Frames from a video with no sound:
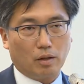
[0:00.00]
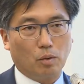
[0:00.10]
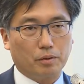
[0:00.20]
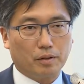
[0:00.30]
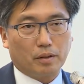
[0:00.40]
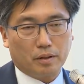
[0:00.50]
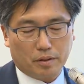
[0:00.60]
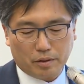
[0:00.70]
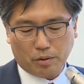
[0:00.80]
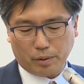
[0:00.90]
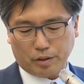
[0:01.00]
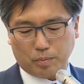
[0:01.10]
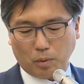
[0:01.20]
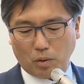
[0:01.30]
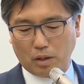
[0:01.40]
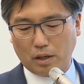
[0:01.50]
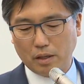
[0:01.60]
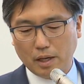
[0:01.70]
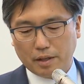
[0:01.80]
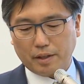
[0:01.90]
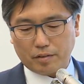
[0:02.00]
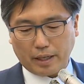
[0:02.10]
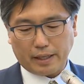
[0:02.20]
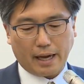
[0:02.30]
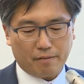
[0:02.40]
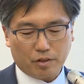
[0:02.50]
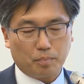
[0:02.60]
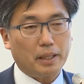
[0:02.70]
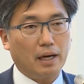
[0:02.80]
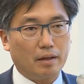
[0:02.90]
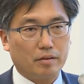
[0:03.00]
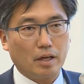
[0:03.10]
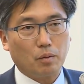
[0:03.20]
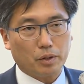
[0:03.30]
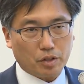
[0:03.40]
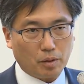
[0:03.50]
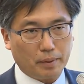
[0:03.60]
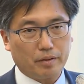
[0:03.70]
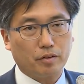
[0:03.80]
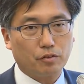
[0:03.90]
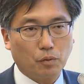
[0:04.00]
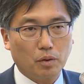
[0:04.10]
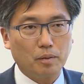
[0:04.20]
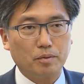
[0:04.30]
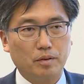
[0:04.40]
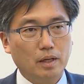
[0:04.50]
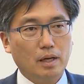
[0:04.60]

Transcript: I hope to continue to explore are things like Canvas Piazza, which are message forums.